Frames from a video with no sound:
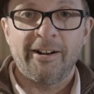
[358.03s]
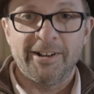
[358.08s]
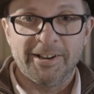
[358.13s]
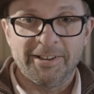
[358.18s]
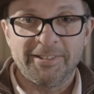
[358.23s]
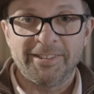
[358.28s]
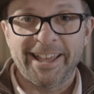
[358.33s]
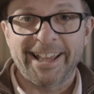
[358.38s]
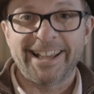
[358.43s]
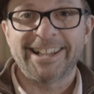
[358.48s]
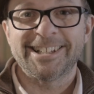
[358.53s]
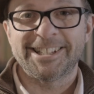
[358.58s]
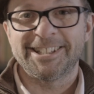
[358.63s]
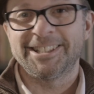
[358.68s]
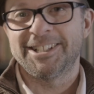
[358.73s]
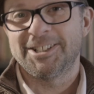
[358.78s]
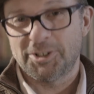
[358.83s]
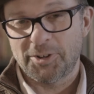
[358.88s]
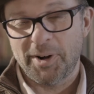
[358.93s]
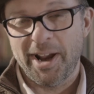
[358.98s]
and things in
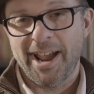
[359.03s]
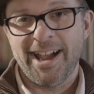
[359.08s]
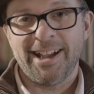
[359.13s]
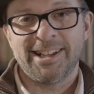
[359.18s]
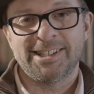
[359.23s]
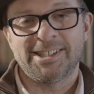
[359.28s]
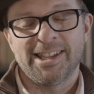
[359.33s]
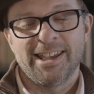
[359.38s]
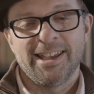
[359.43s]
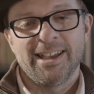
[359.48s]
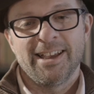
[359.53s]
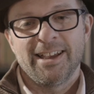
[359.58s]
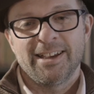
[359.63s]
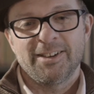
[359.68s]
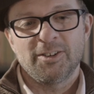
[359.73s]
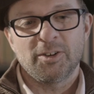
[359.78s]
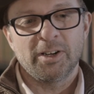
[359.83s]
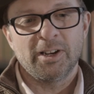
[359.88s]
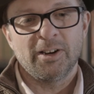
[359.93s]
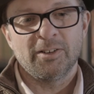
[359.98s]
the tracks.
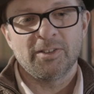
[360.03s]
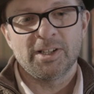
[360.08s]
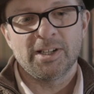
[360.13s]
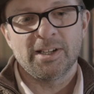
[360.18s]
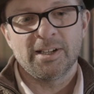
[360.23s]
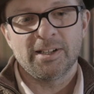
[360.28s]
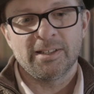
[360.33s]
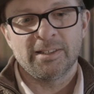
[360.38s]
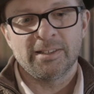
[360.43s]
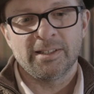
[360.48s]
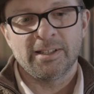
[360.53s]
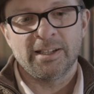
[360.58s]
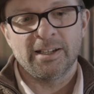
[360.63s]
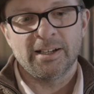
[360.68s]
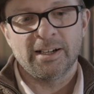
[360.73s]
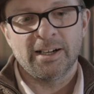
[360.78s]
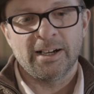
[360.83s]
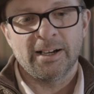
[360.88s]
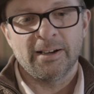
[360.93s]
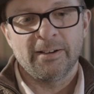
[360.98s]
You can hear
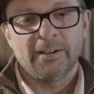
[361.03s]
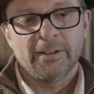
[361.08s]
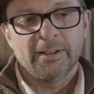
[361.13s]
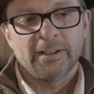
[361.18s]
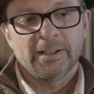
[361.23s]
the